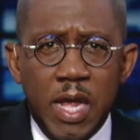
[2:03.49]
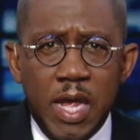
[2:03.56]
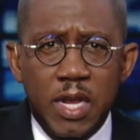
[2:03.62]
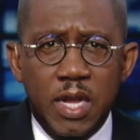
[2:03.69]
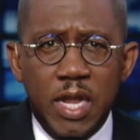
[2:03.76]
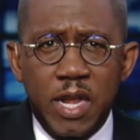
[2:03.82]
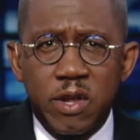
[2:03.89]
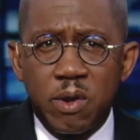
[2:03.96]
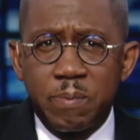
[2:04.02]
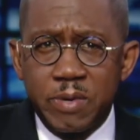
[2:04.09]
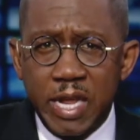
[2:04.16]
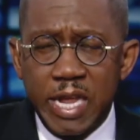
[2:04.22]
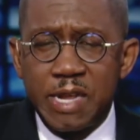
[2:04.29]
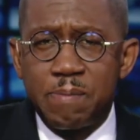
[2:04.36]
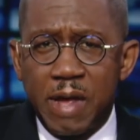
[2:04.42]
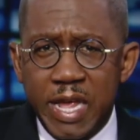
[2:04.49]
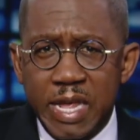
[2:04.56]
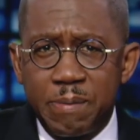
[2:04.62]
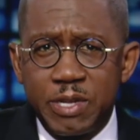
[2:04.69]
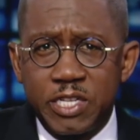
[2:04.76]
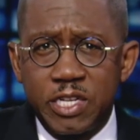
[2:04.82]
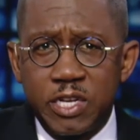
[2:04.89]
In a letter obtained by
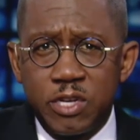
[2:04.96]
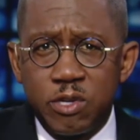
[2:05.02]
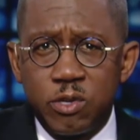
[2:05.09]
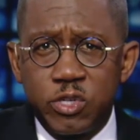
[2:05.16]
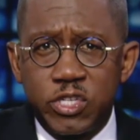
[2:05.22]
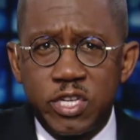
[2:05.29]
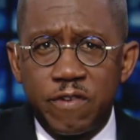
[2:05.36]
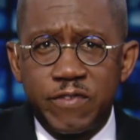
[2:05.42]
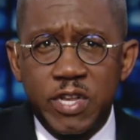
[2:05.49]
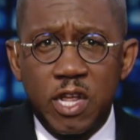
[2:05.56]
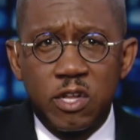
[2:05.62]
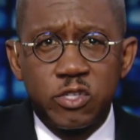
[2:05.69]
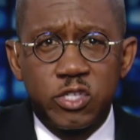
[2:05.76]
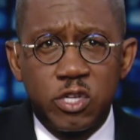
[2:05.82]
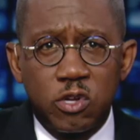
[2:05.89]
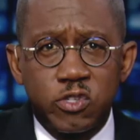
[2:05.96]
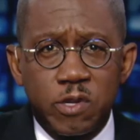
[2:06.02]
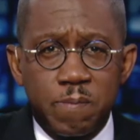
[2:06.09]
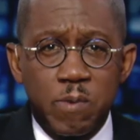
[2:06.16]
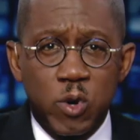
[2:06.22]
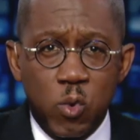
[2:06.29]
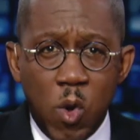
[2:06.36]
ABC News, Schiff tells
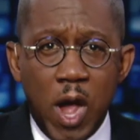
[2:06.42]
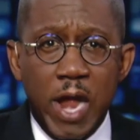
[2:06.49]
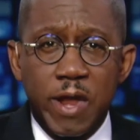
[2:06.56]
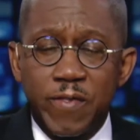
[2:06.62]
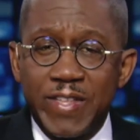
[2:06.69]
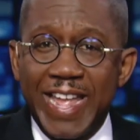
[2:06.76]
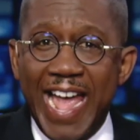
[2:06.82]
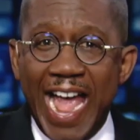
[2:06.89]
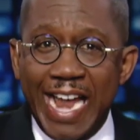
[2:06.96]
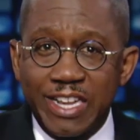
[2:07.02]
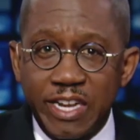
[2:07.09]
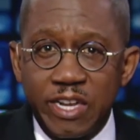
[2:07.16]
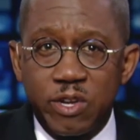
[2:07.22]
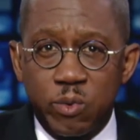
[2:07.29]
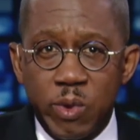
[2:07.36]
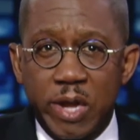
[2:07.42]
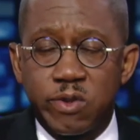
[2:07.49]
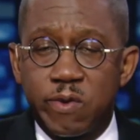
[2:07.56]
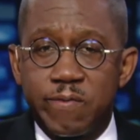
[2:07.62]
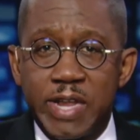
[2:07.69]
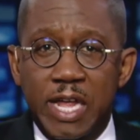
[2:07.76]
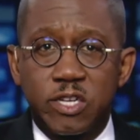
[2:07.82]
Joseph McGuire, the acting
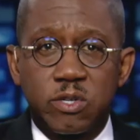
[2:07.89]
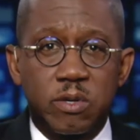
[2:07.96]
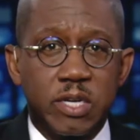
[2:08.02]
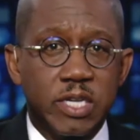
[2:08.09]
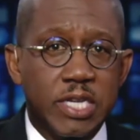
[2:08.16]
director of national